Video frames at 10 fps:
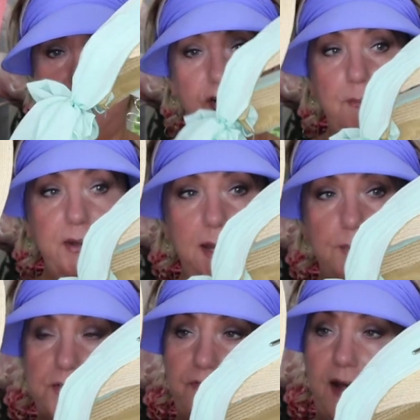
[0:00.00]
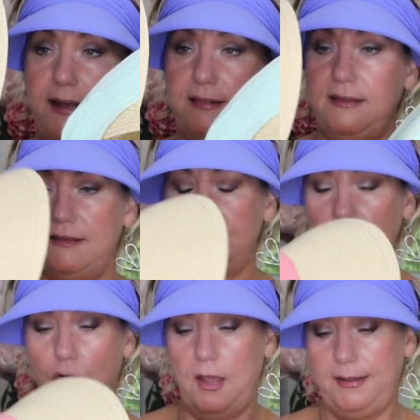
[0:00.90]
I've not been able to find these
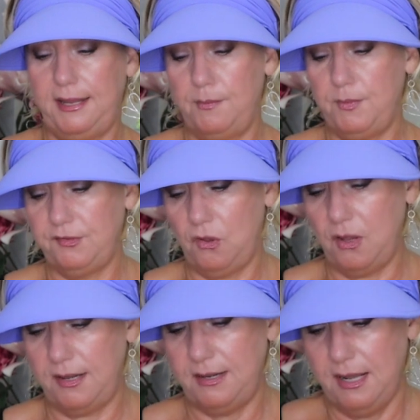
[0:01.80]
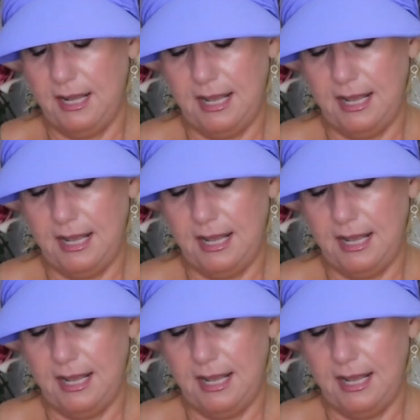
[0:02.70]
on Amazon,